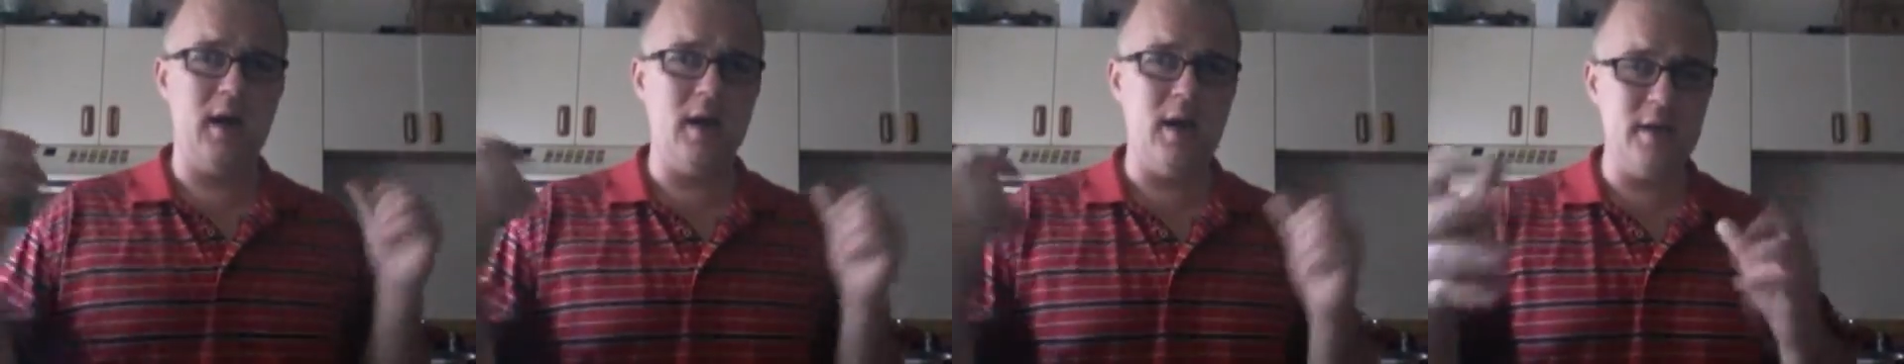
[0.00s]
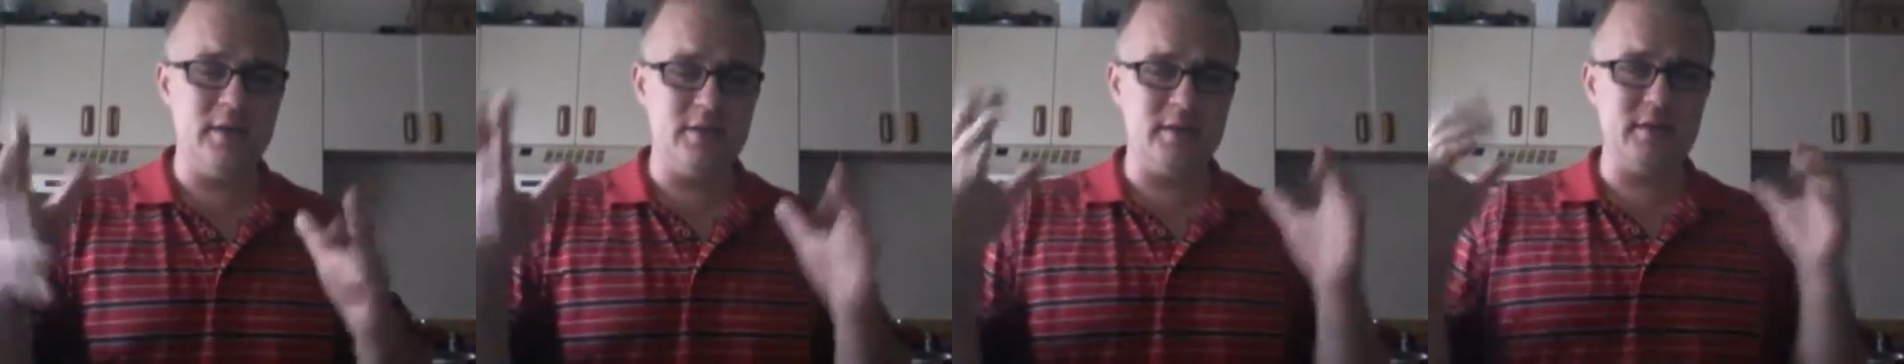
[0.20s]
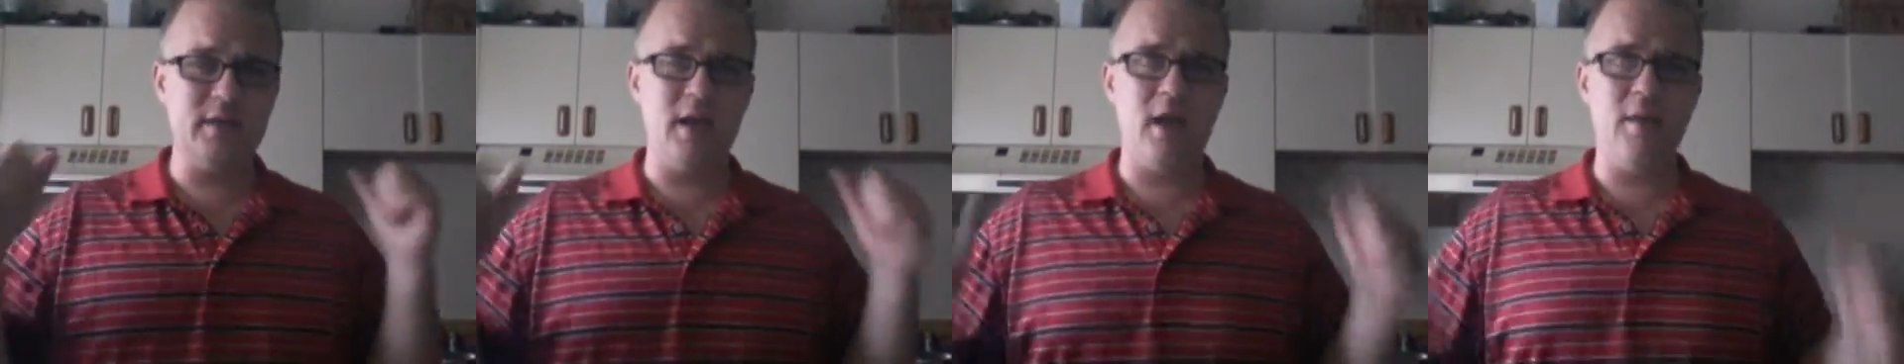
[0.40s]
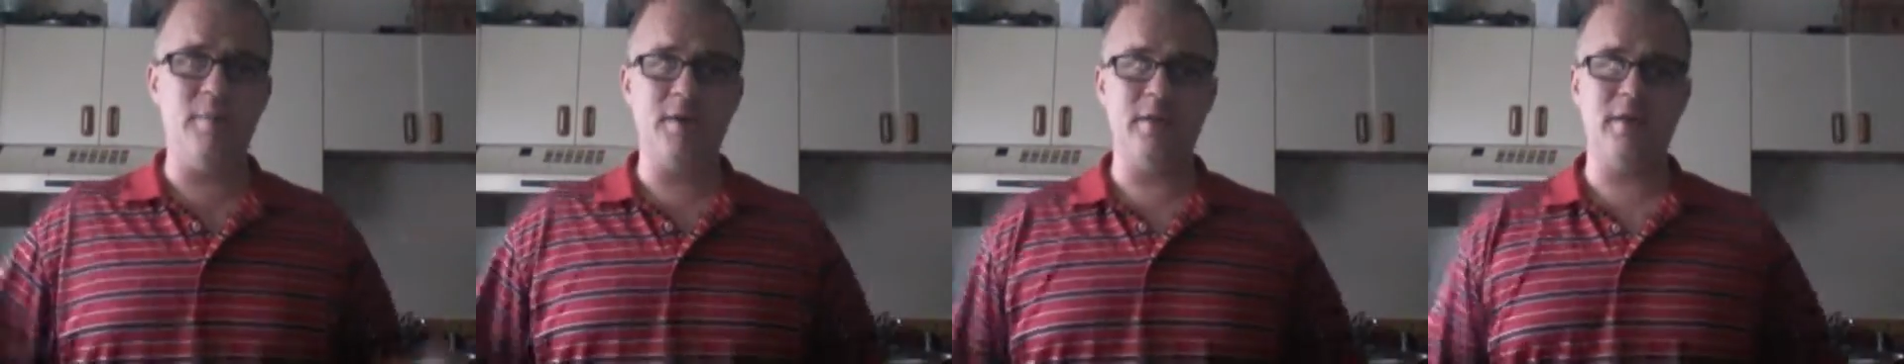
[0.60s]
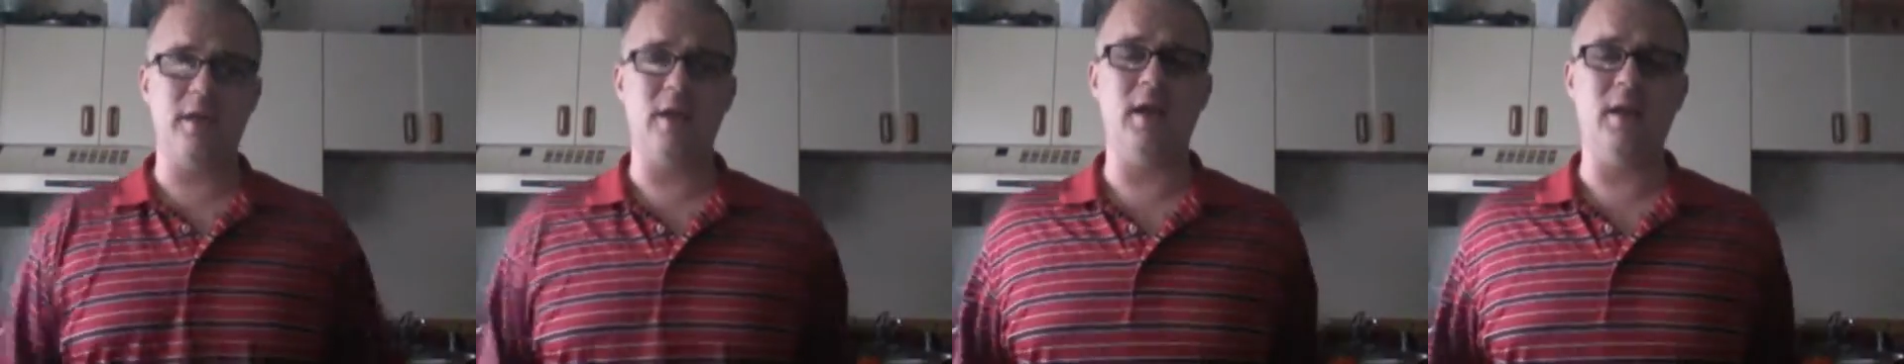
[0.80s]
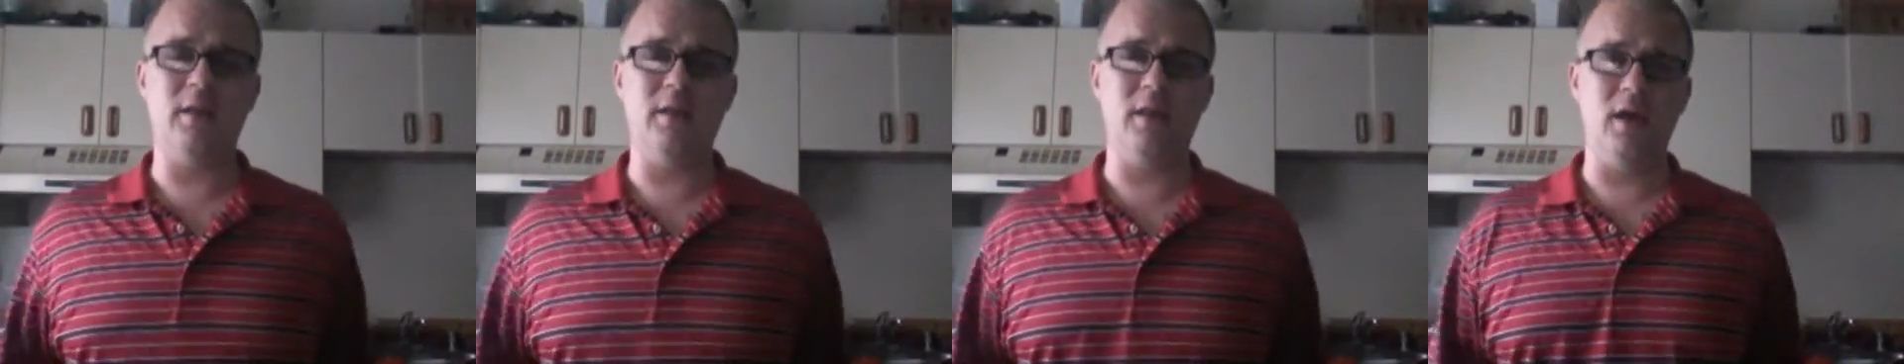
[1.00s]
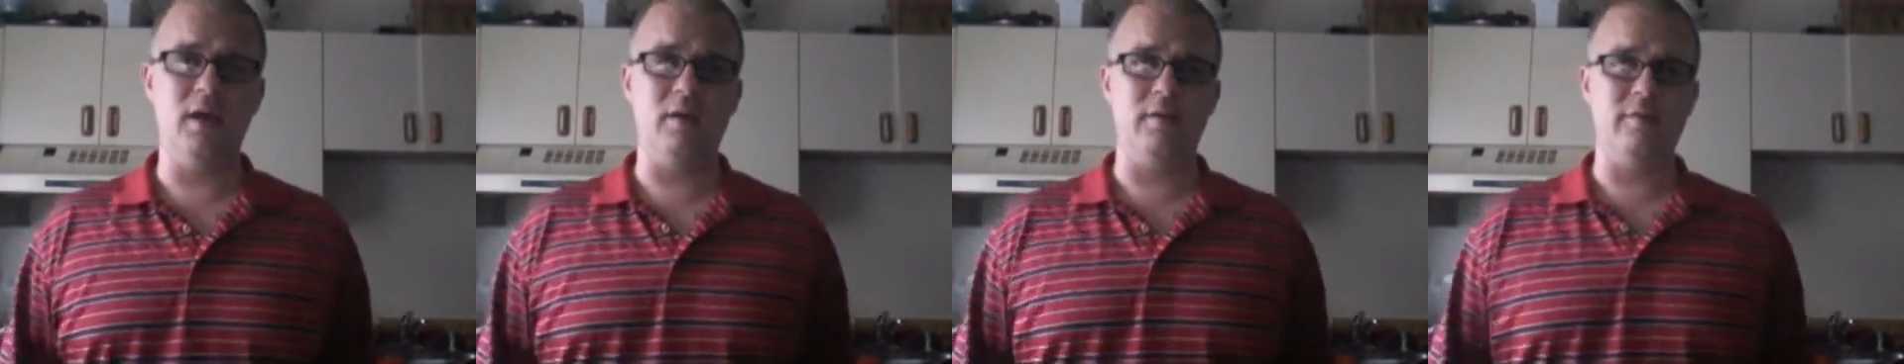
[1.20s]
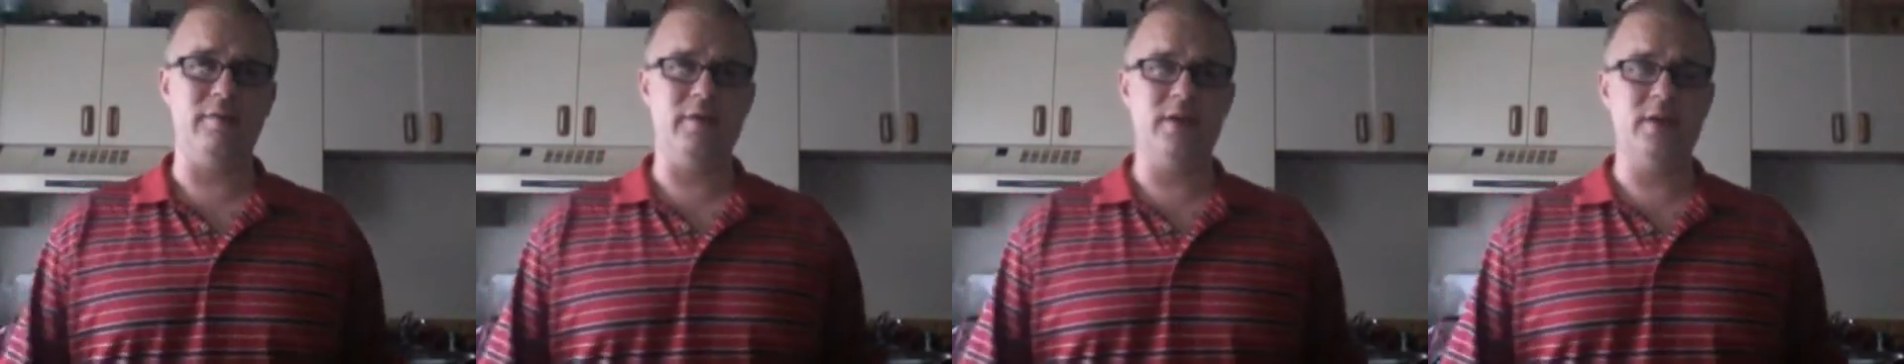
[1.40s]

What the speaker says: It's a topic that I love.